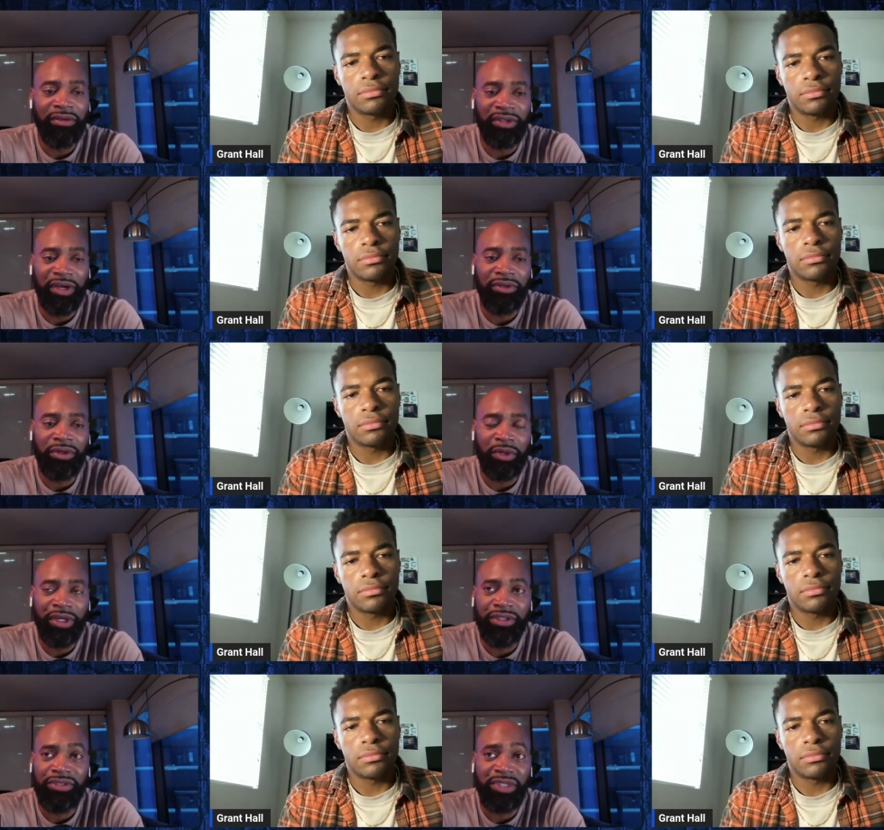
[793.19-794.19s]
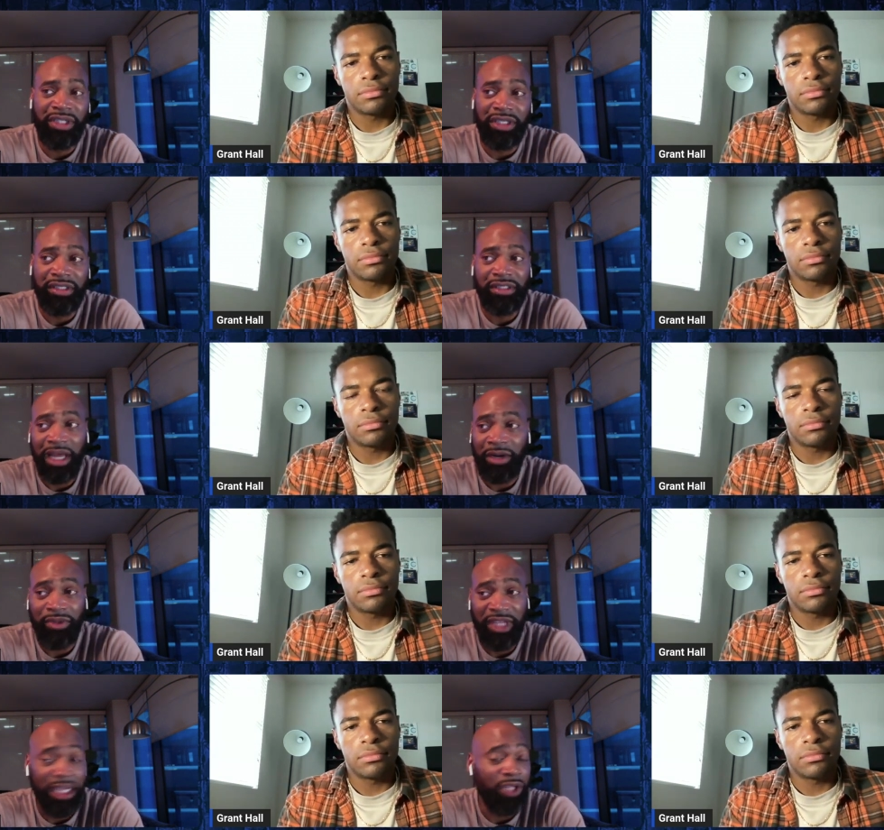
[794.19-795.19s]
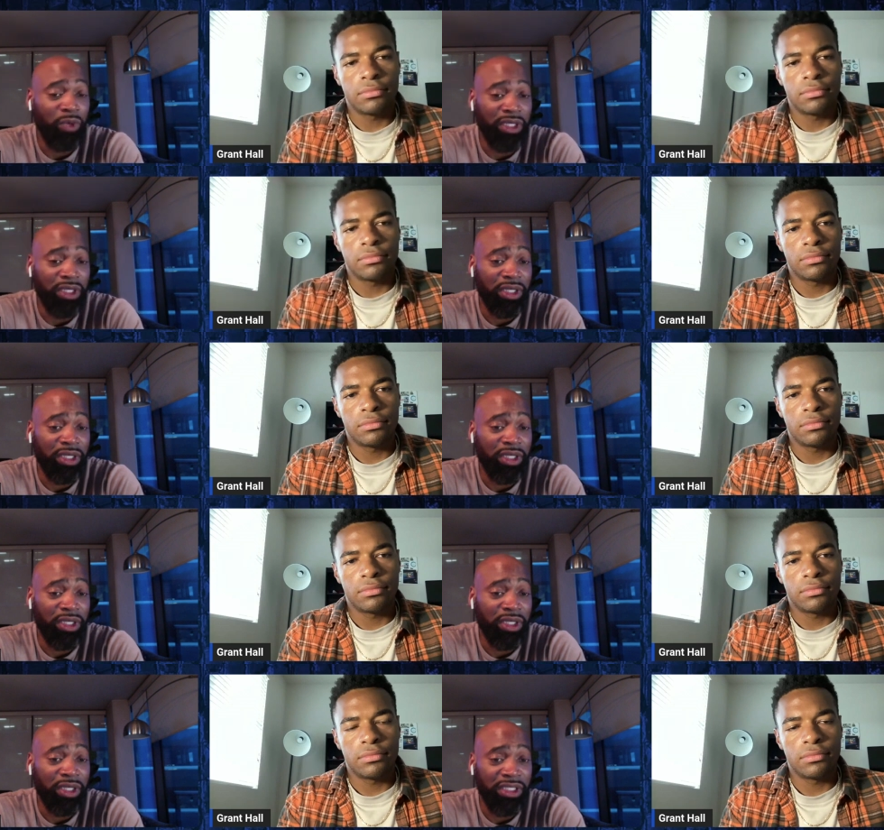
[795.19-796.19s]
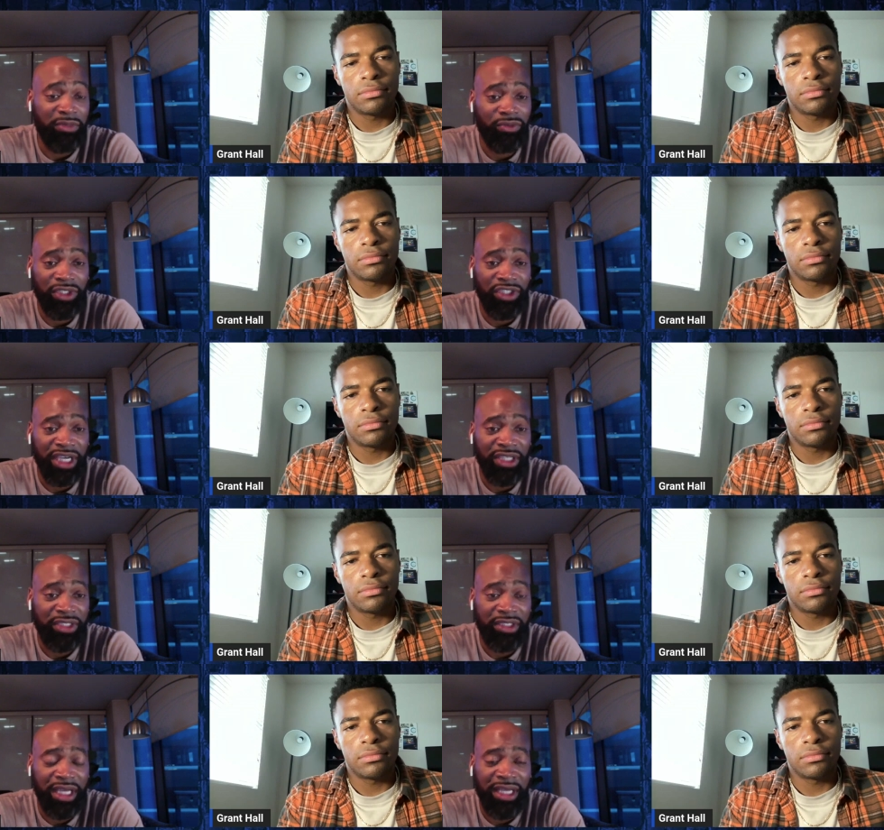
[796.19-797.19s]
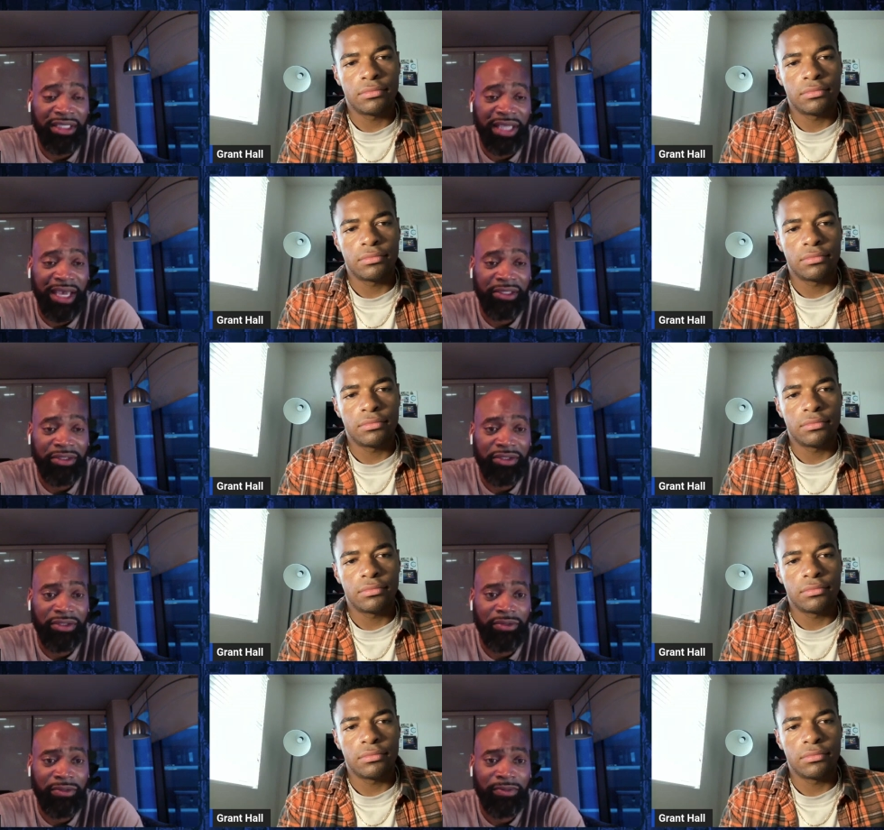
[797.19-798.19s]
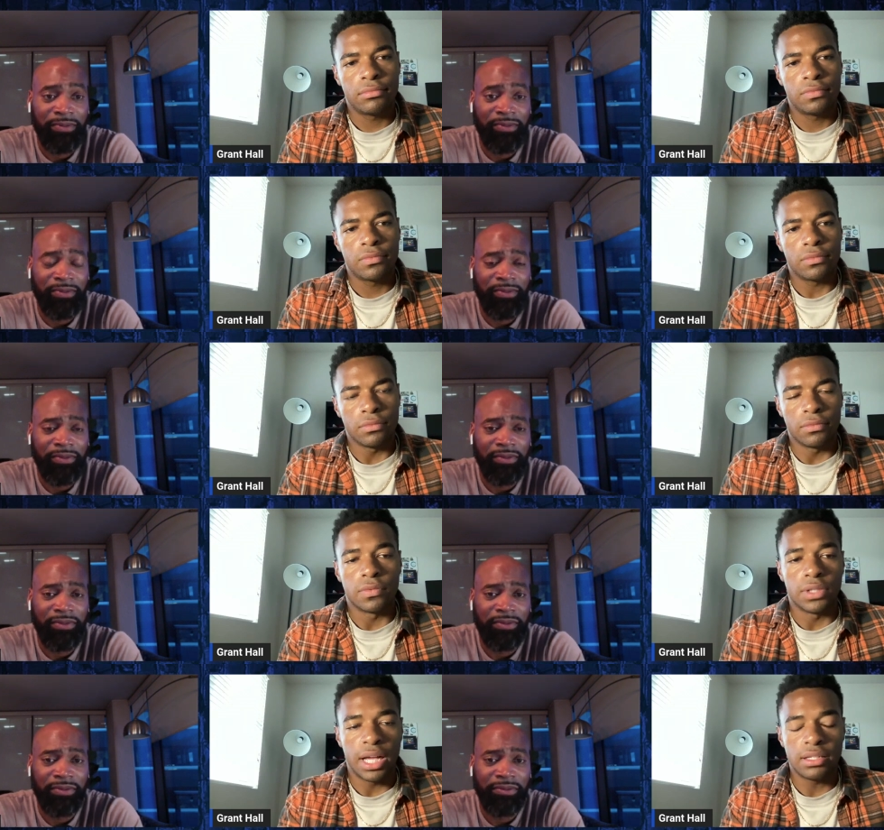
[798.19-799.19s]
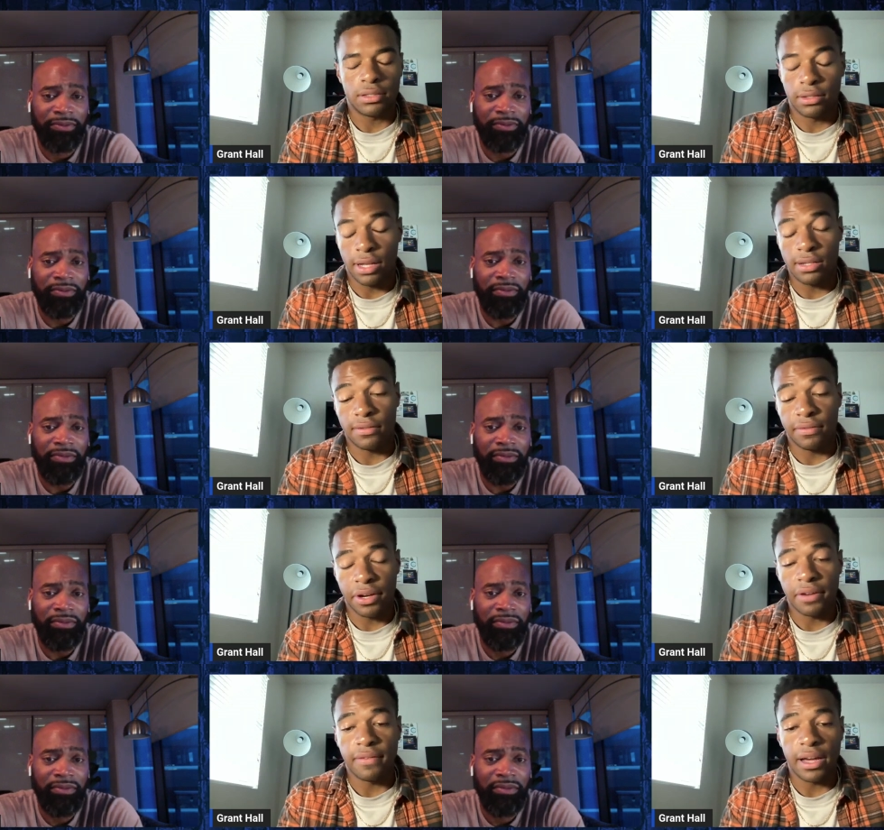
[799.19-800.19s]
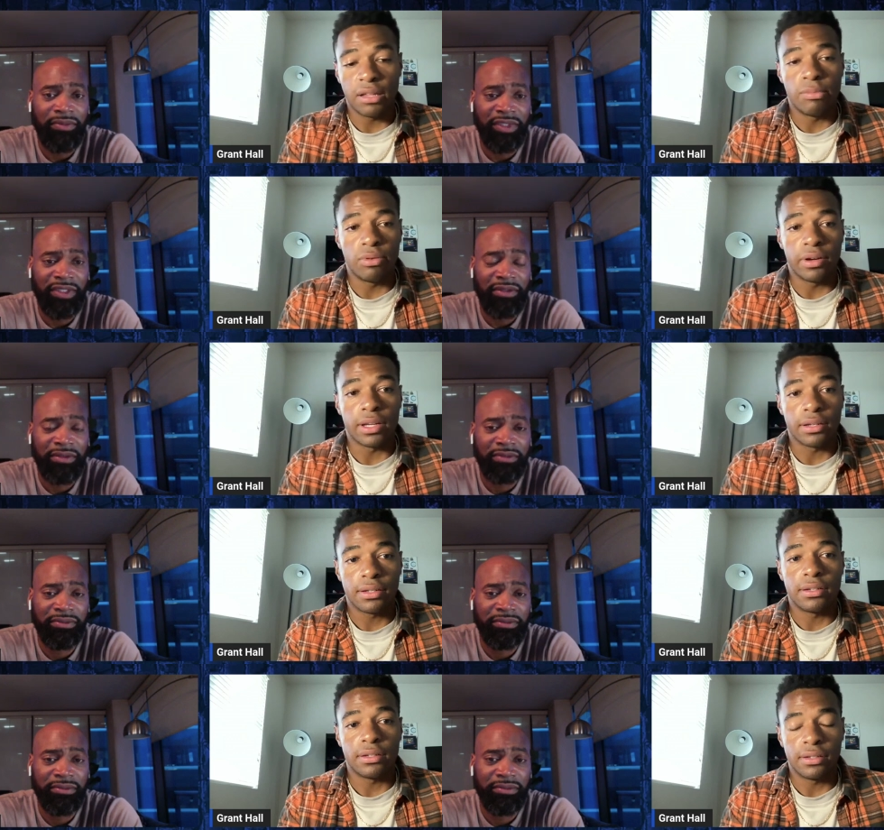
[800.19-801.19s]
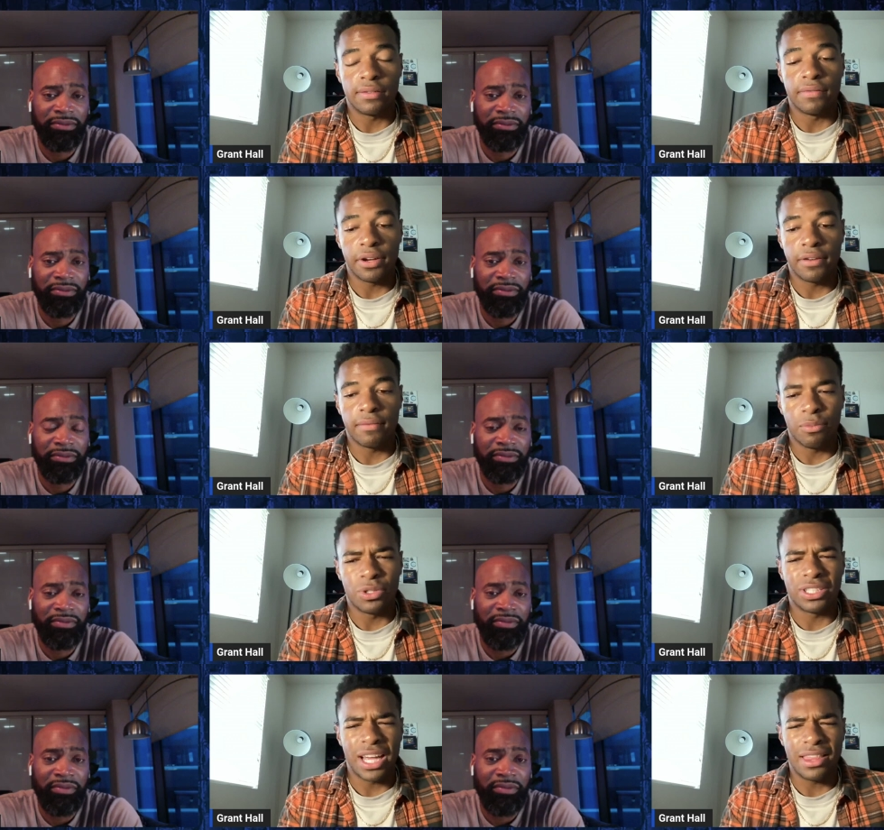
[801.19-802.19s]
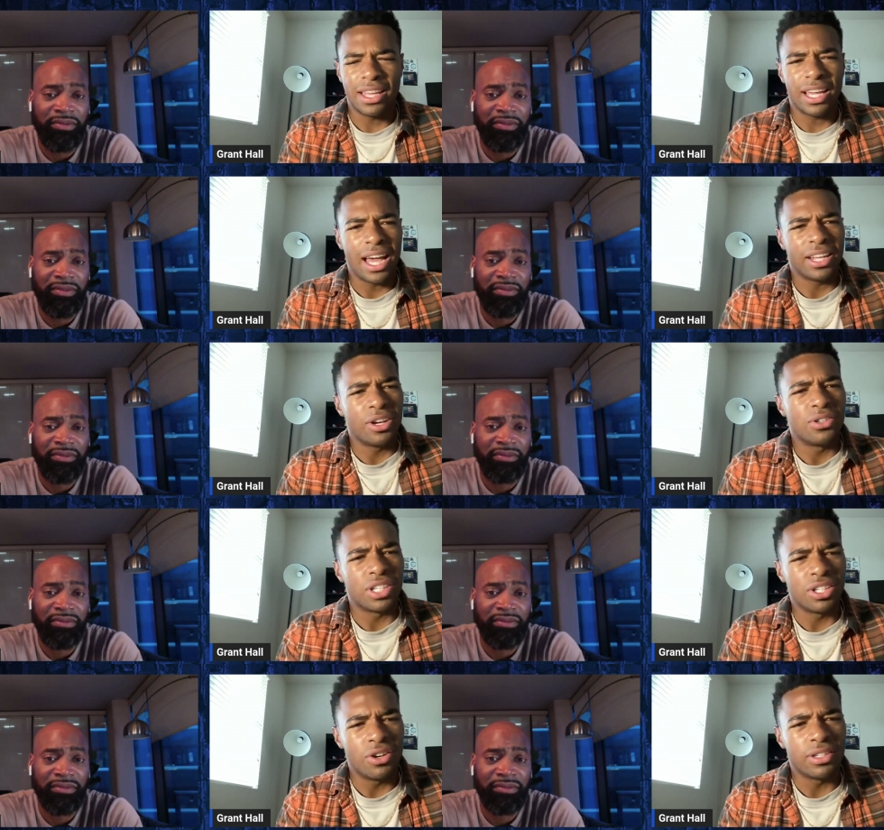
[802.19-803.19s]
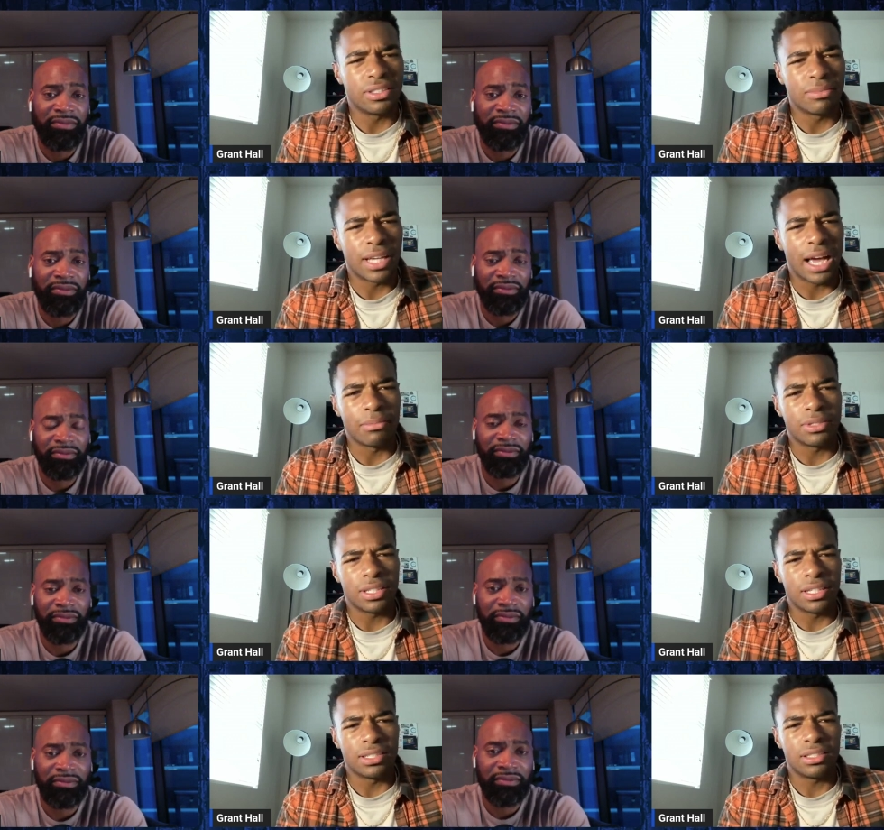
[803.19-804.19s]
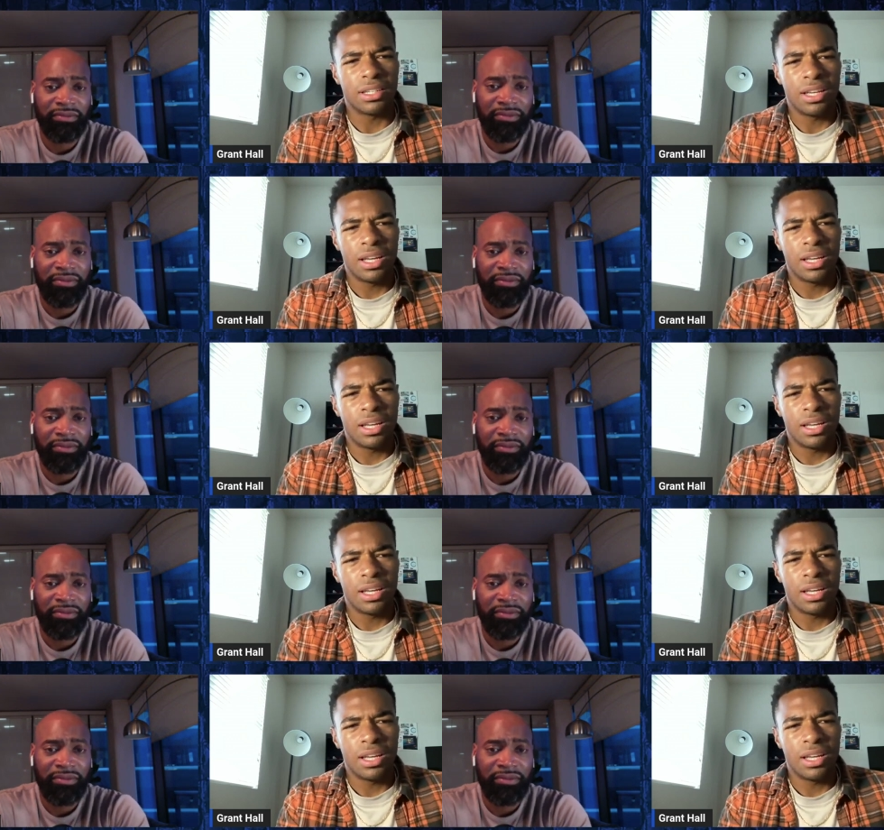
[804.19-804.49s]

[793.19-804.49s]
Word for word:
Speaker 1: of careers, because I don't think anyone gets as much rejection as actors do.
Speaker 2: That's that's a very valid point, a very which I think kind of goes unnoticed sometimes, because